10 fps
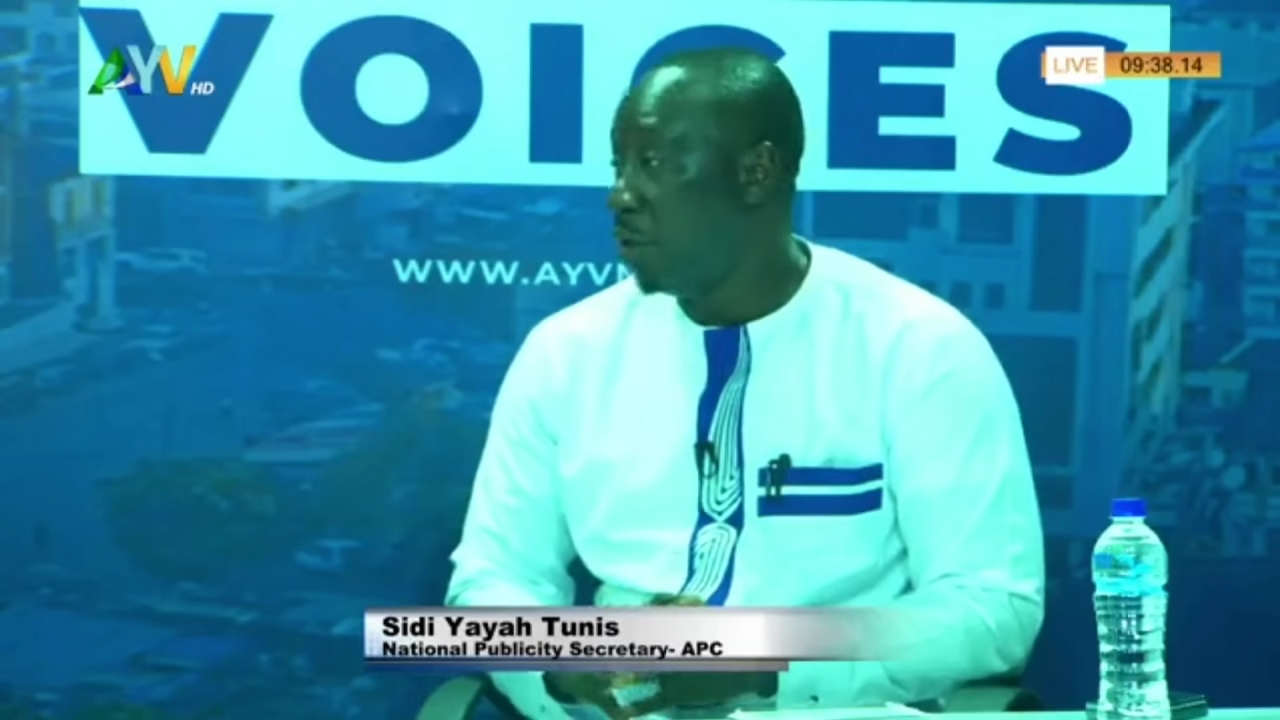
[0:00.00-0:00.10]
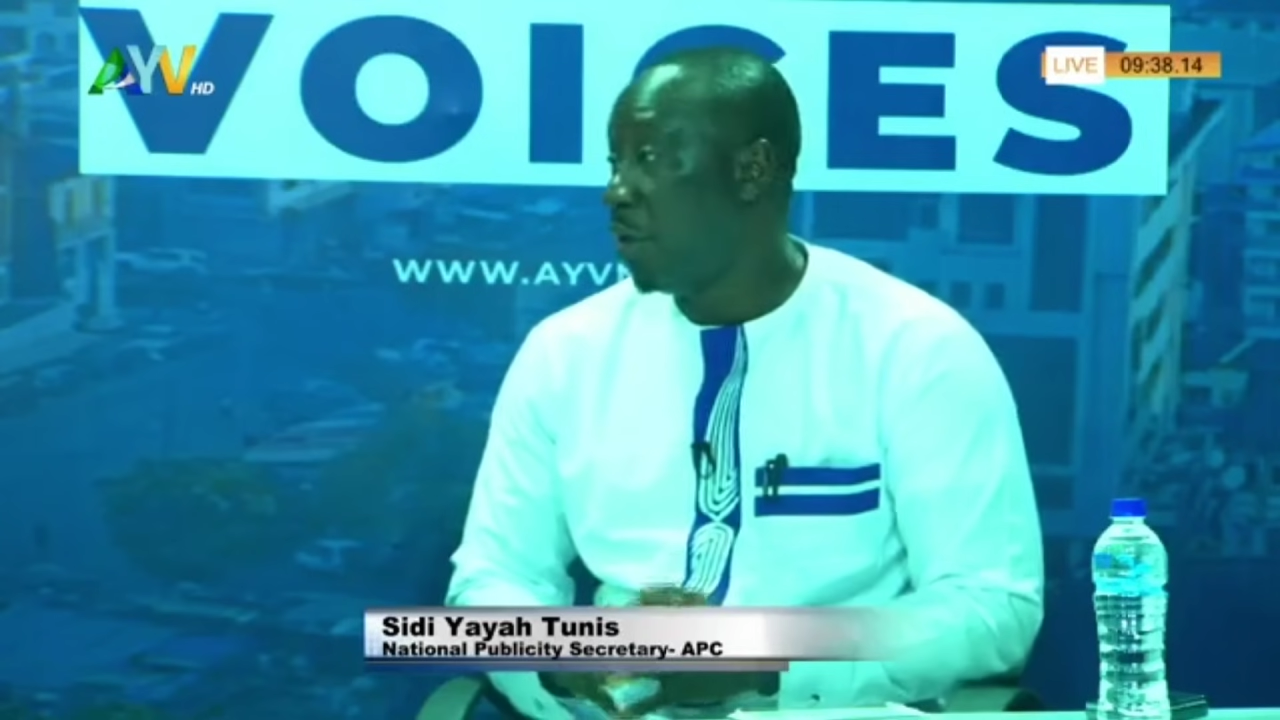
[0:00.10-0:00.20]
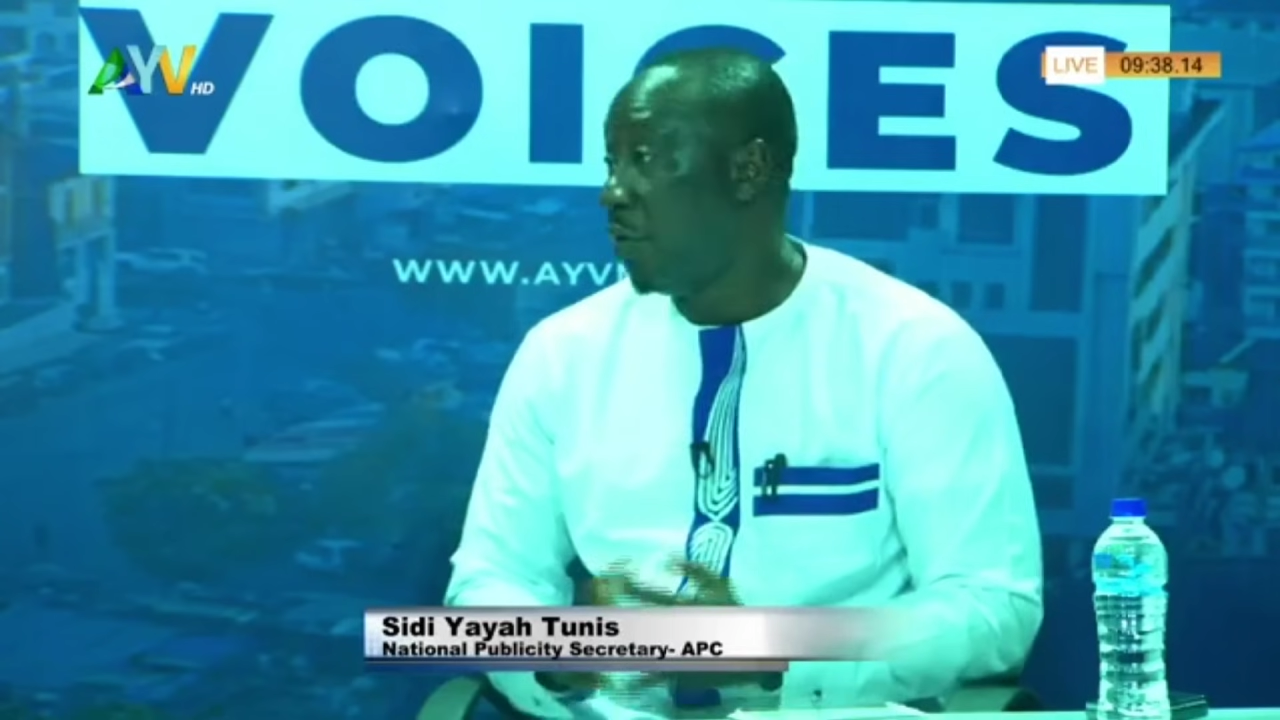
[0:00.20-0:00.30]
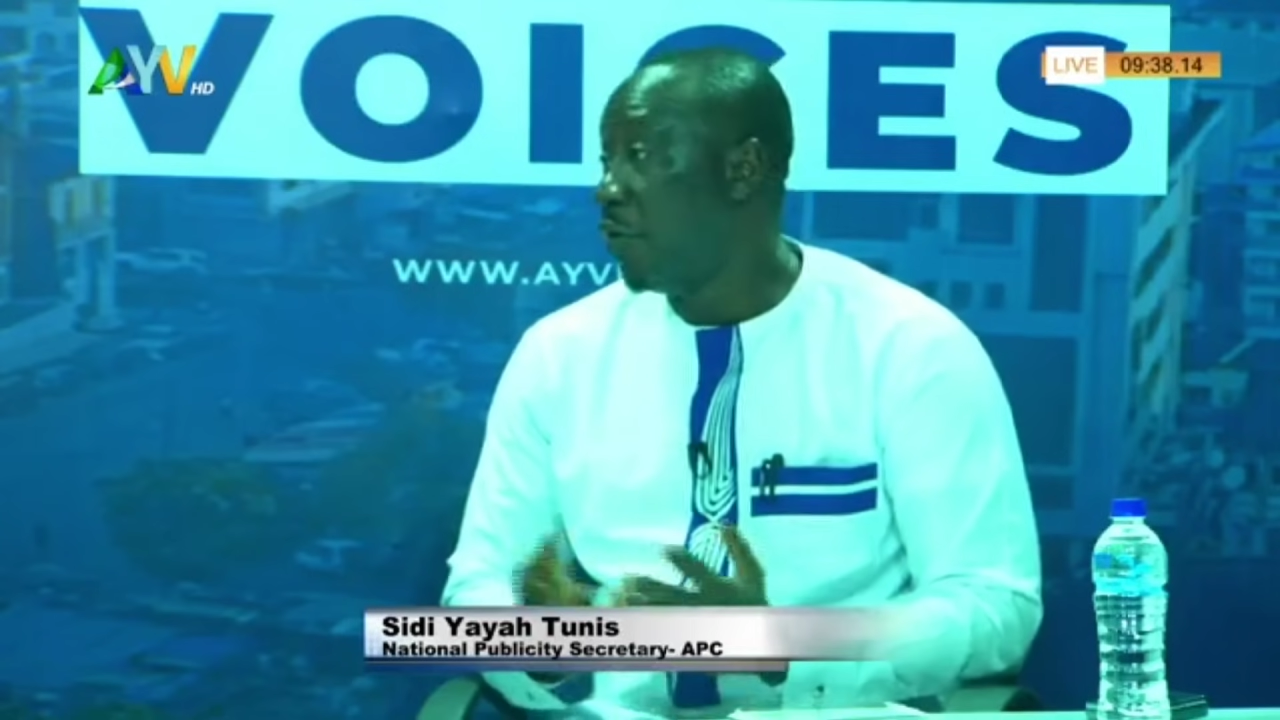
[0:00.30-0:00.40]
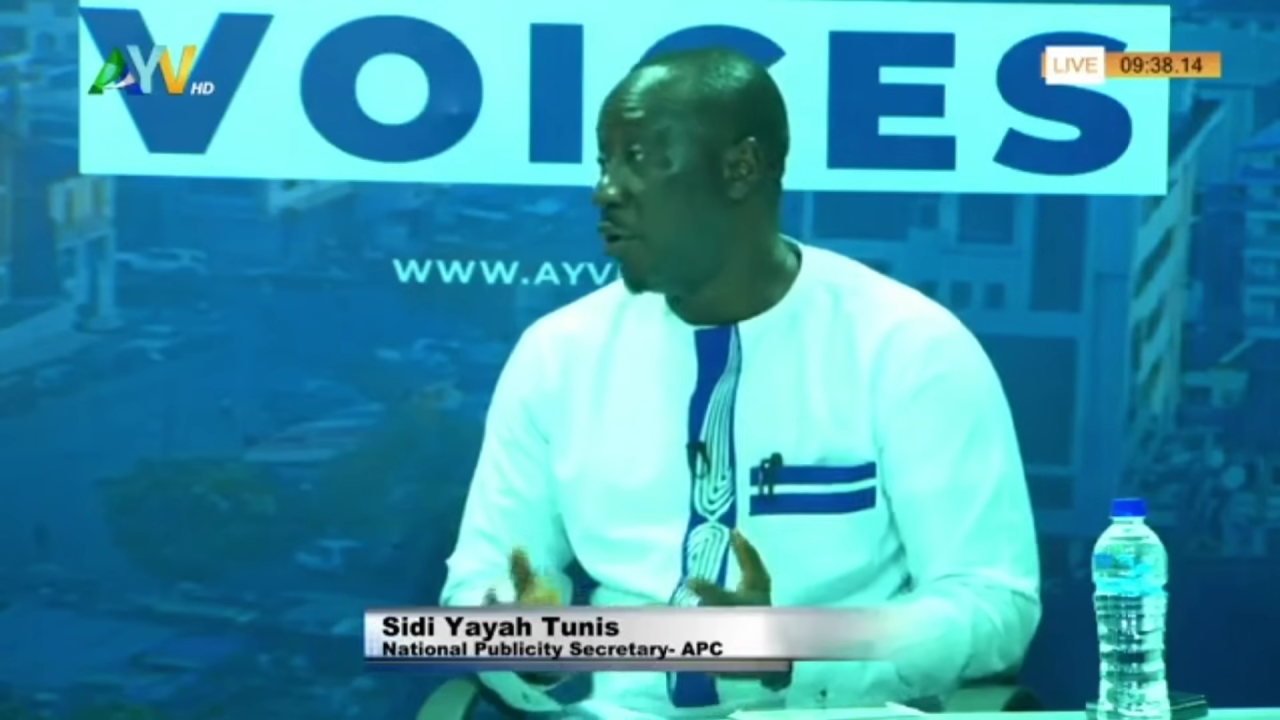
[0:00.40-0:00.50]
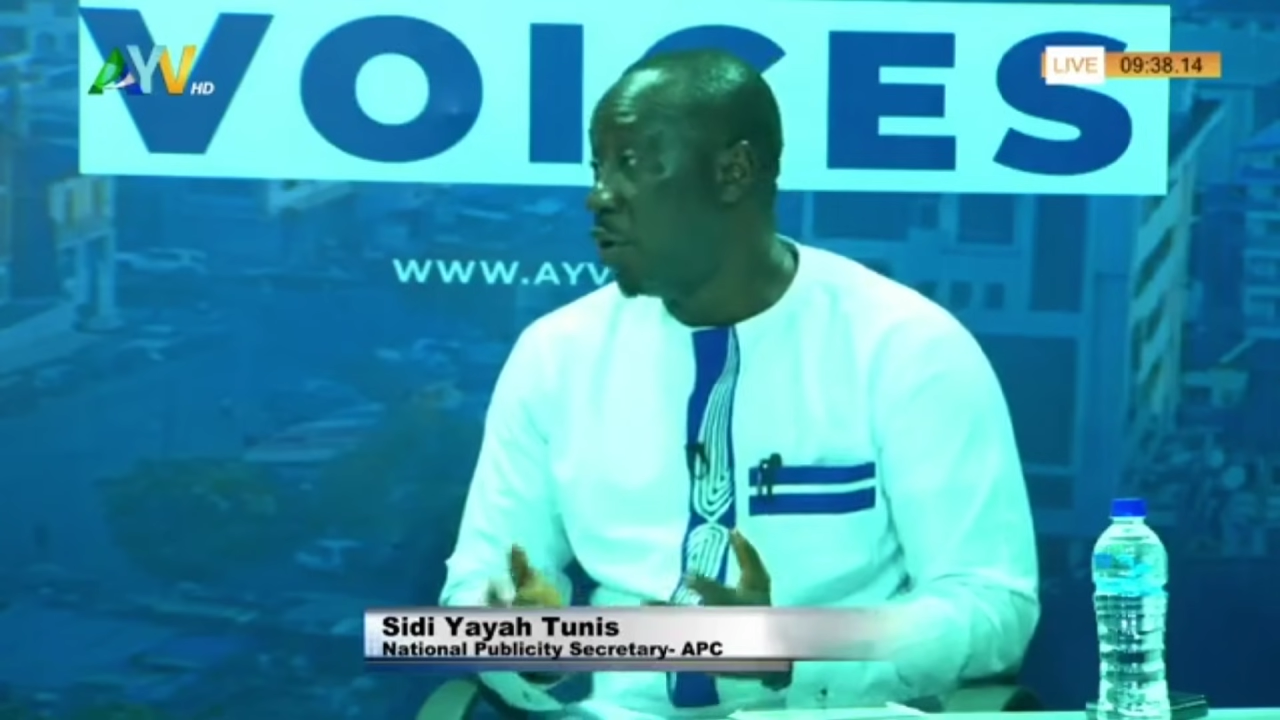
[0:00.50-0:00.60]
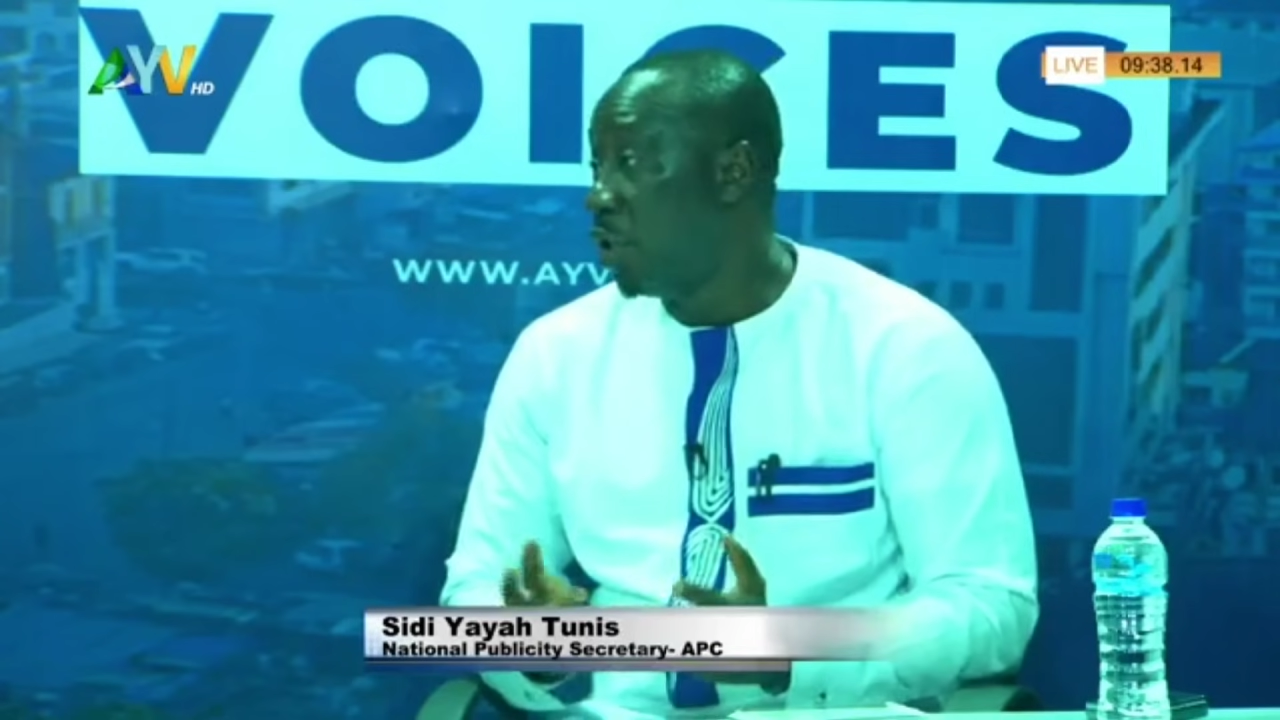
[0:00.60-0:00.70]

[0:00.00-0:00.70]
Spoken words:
do the